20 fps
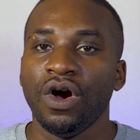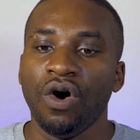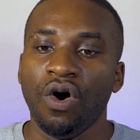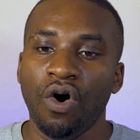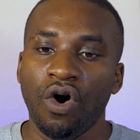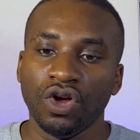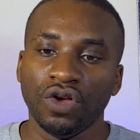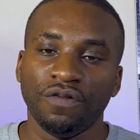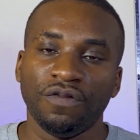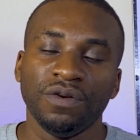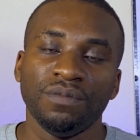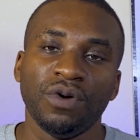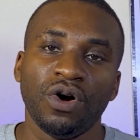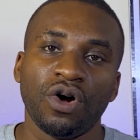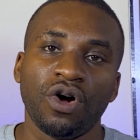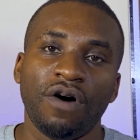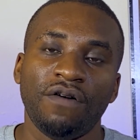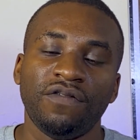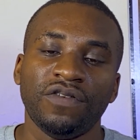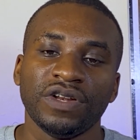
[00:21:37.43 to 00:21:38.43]
or you feel more
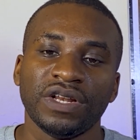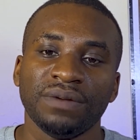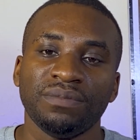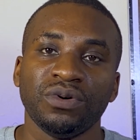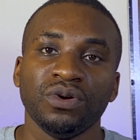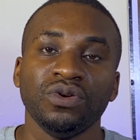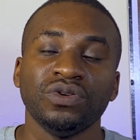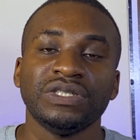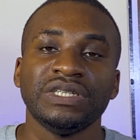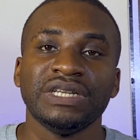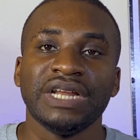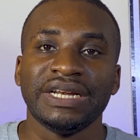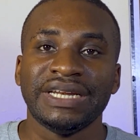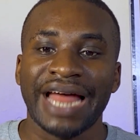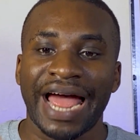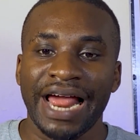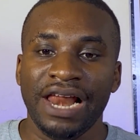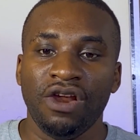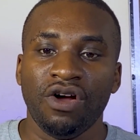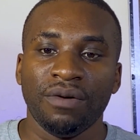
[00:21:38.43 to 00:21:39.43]
comfortable using the
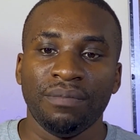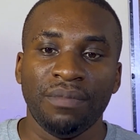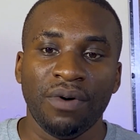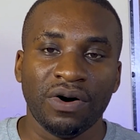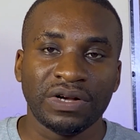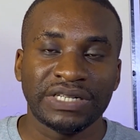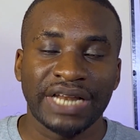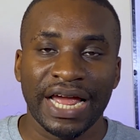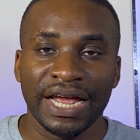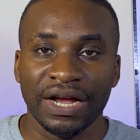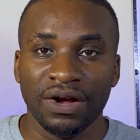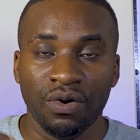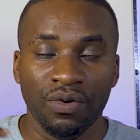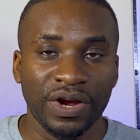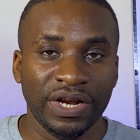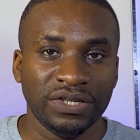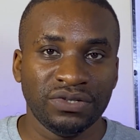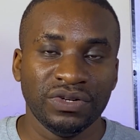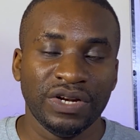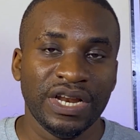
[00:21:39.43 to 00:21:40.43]
dialog box, like
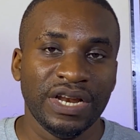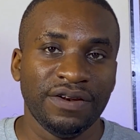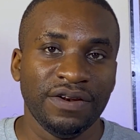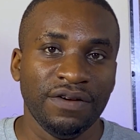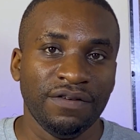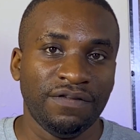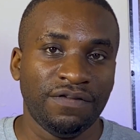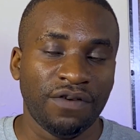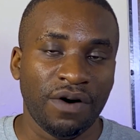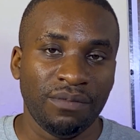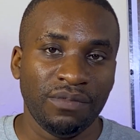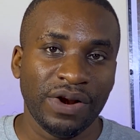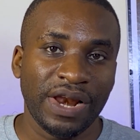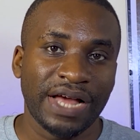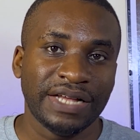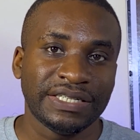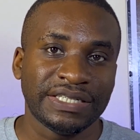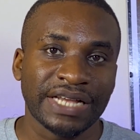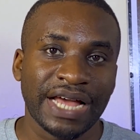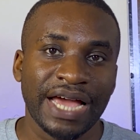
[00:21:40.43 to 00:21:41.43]
going to the
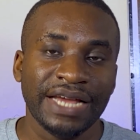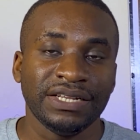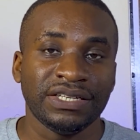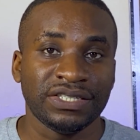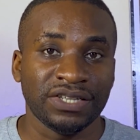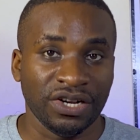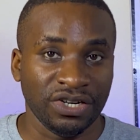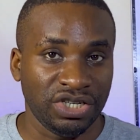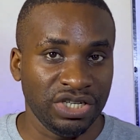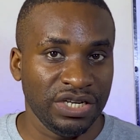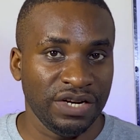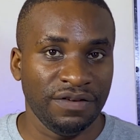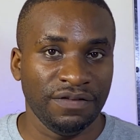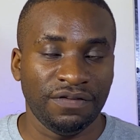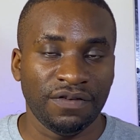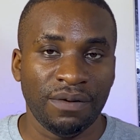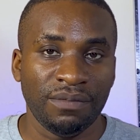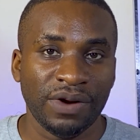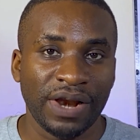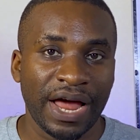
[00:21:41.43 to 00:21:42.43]
formula side, searching the
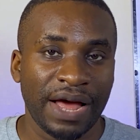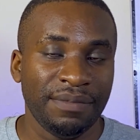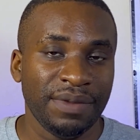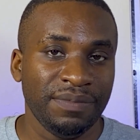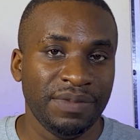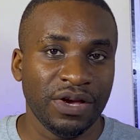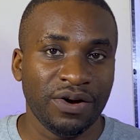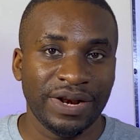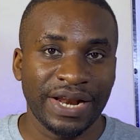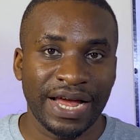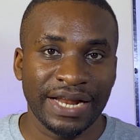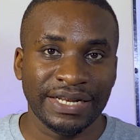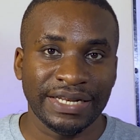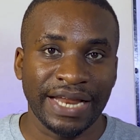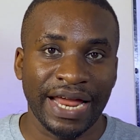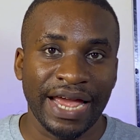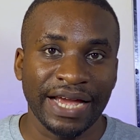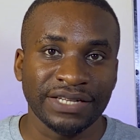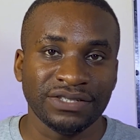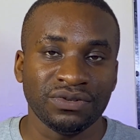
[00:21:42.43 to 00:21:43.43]
formula maybe under
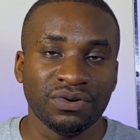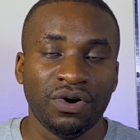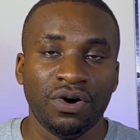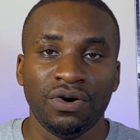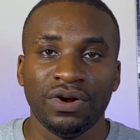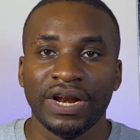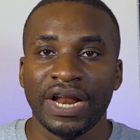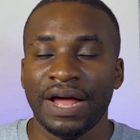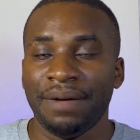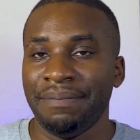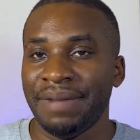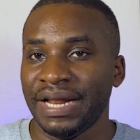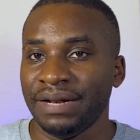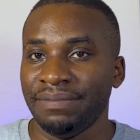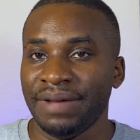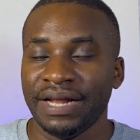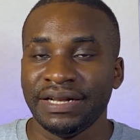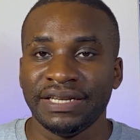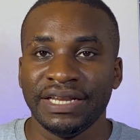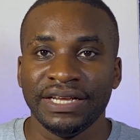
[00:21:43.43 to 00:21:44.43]
text or under
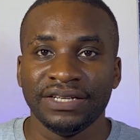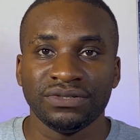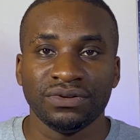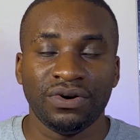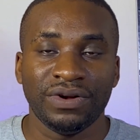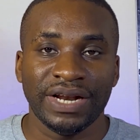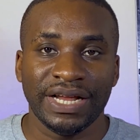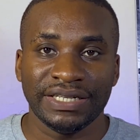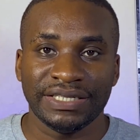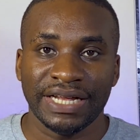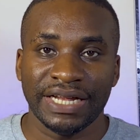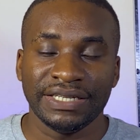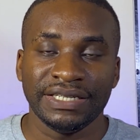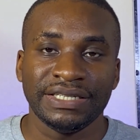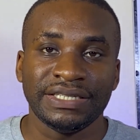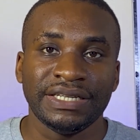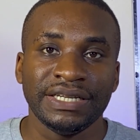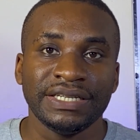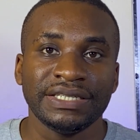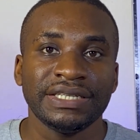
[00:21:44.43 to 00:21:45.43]
mathematics or under
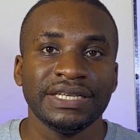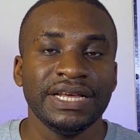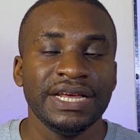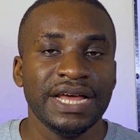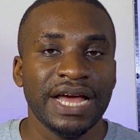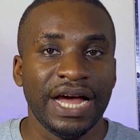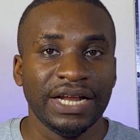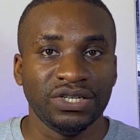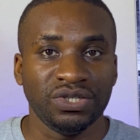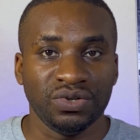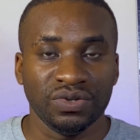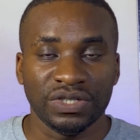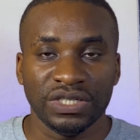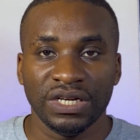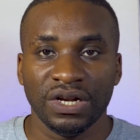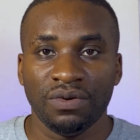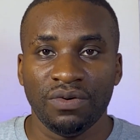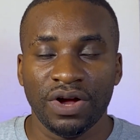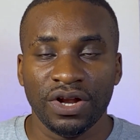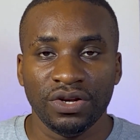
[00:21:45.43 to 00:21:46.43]
statistics, and choosing
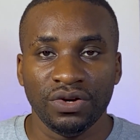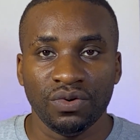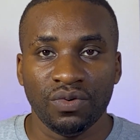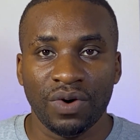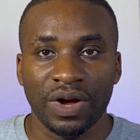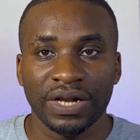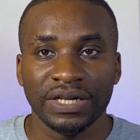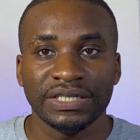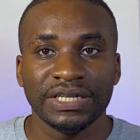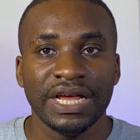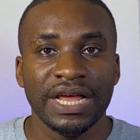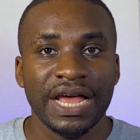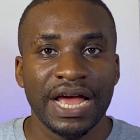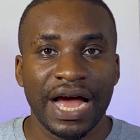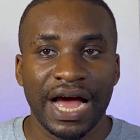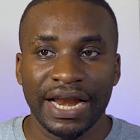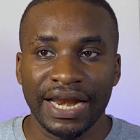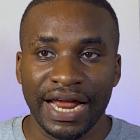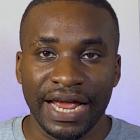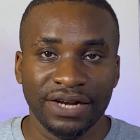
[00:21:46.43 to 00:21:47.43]
the one you want
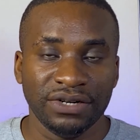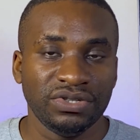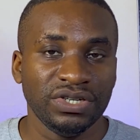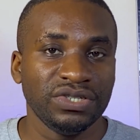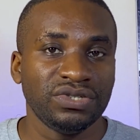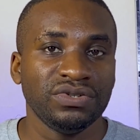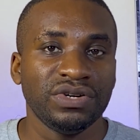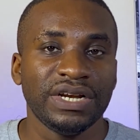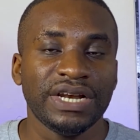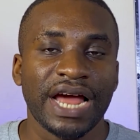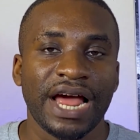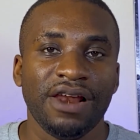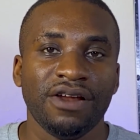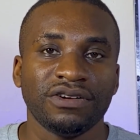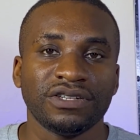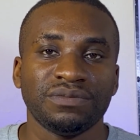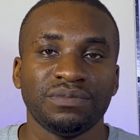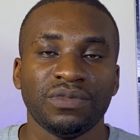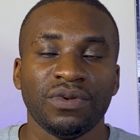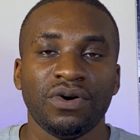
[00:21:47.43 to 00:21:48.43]
and entering to the
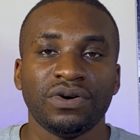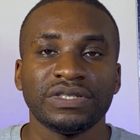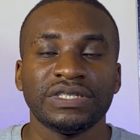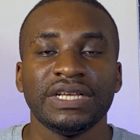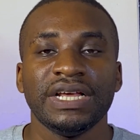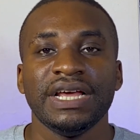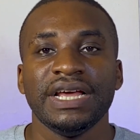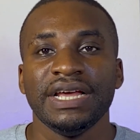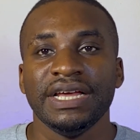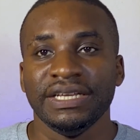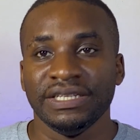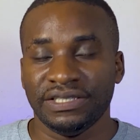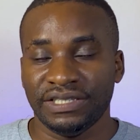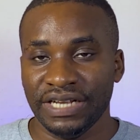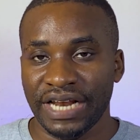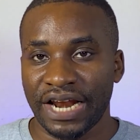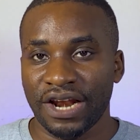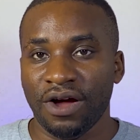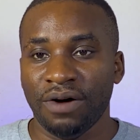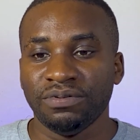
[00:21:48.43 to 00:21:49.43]
dialog box is
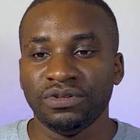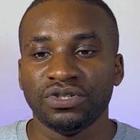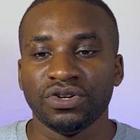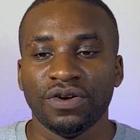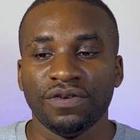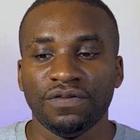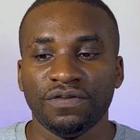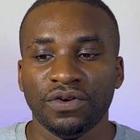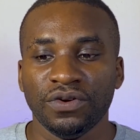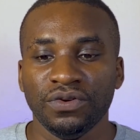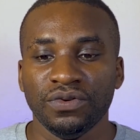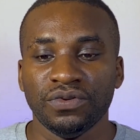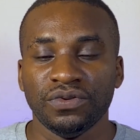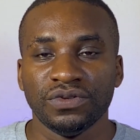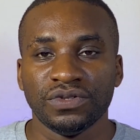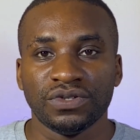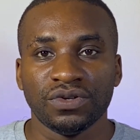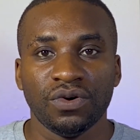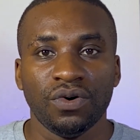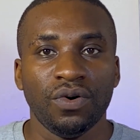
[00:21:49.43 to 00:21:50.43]
still an option for you.
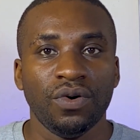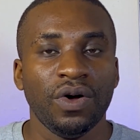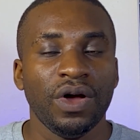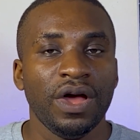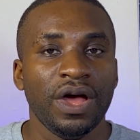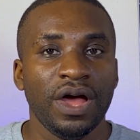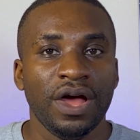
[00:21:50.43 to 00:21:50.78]
So